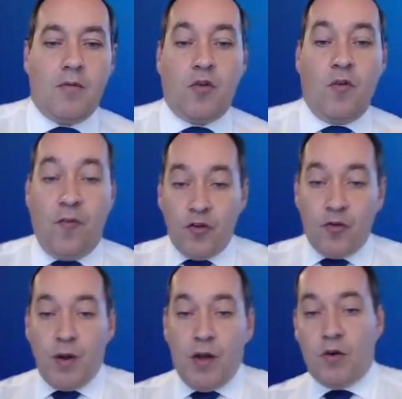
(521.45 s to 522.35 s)
So
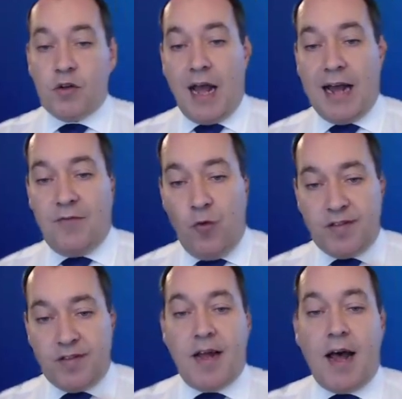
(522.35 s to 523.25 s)
first we looked at
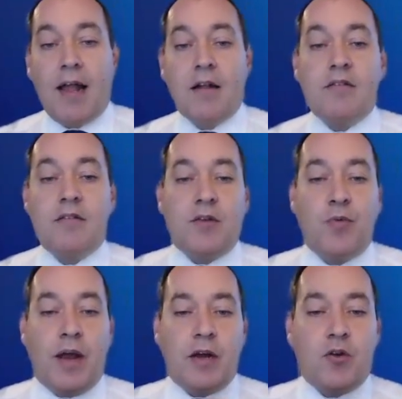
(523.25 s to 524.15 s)
those tiles
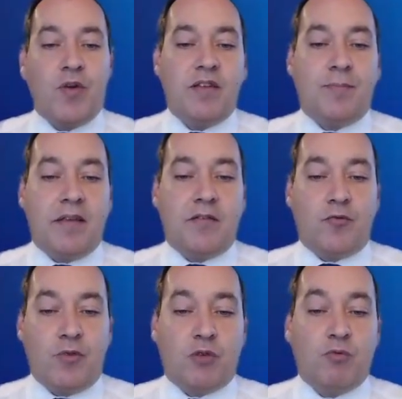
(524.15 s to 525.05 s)
that were green
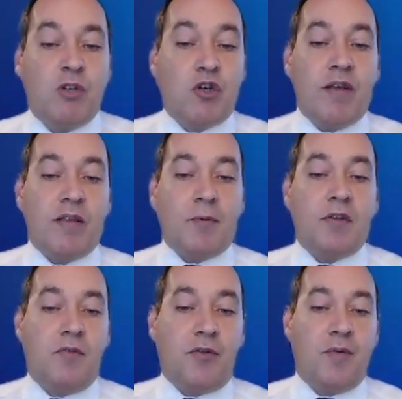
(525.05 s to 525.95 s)
space rich, which
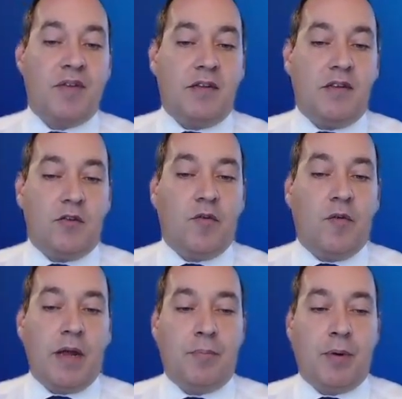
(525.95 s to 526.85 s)
correspond in the 3 cities to
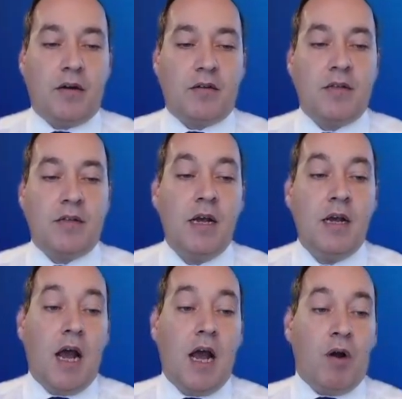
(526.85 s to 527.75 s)
the main parks.
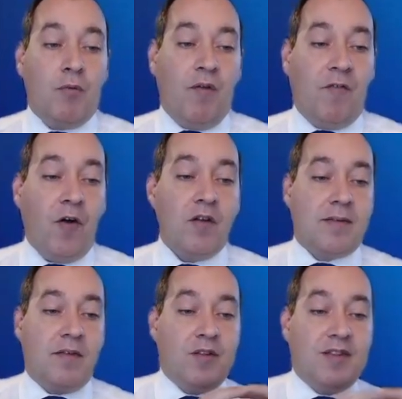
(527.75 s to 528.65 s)
And what we found
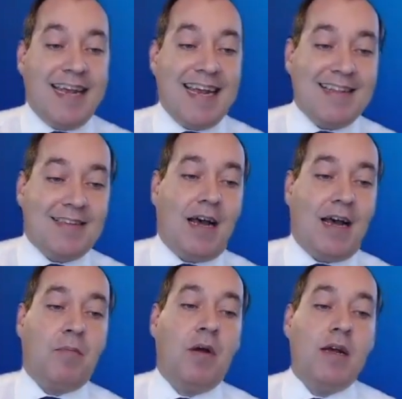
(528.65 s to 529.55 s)
is that the
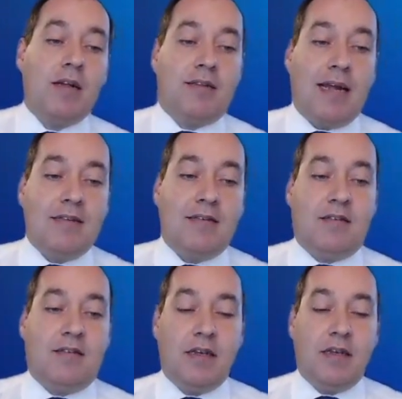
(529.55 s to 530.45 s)
daytime
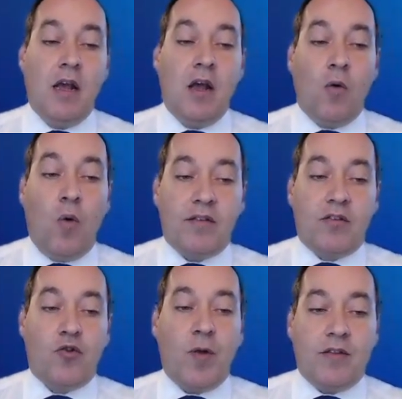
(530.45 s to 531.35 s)
density
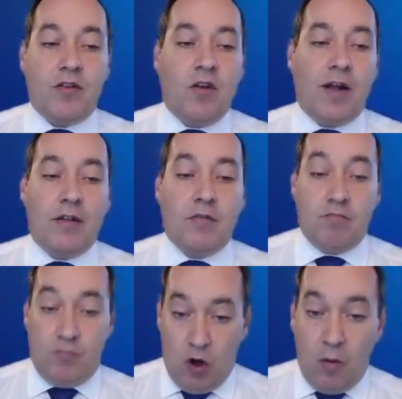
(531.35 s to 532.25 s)
was greater than
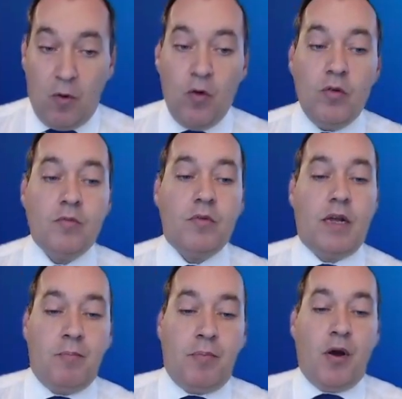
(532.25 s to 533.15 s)
normal
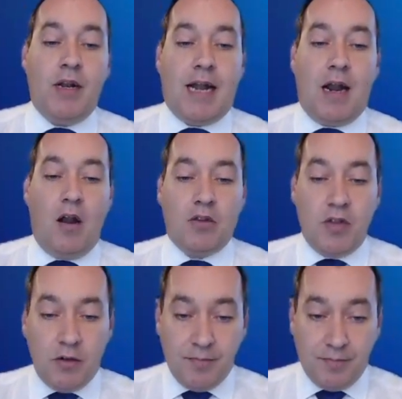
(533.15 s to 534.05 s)
in Berlin and
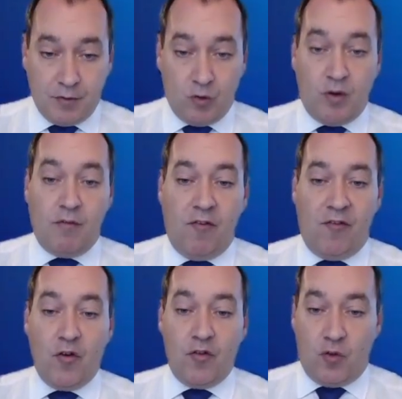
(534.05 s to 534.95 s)
London during the
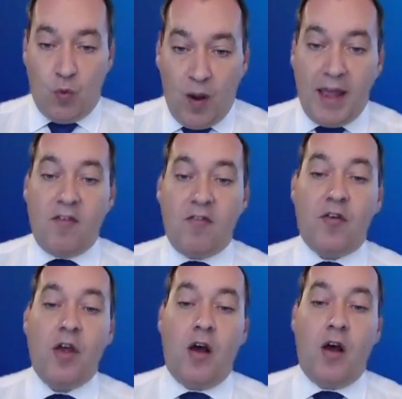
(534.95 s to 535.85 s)
first
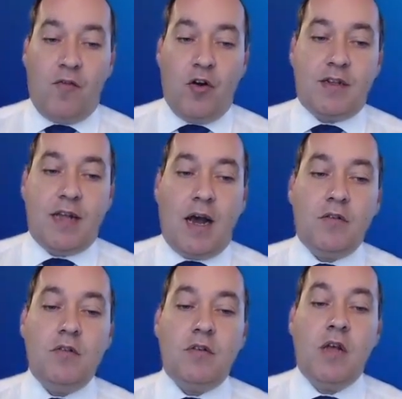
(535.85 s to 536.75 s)
wave of
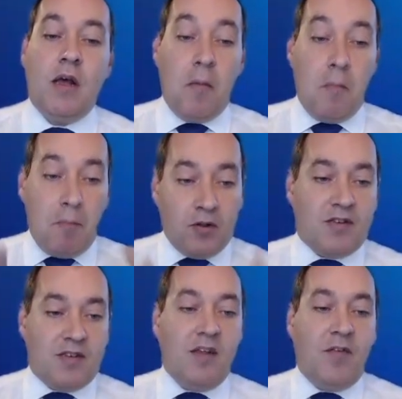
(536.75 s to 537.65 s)
lockdowns,
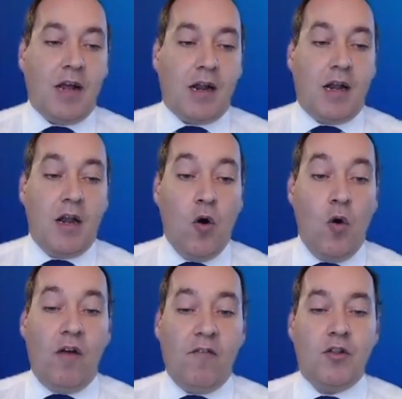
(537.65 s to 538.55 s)
but significantly
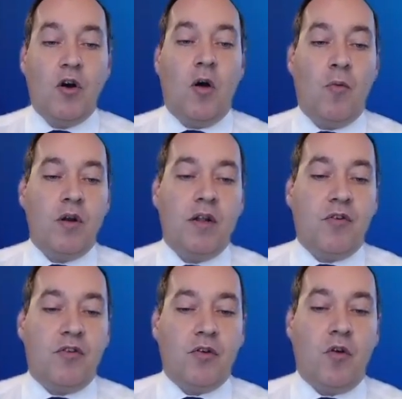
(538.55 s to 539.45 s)
lower than normal
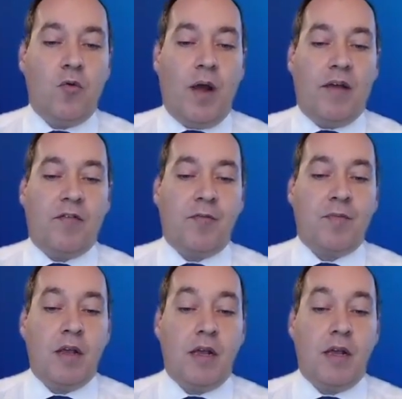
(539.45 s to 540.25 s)
in the second wave.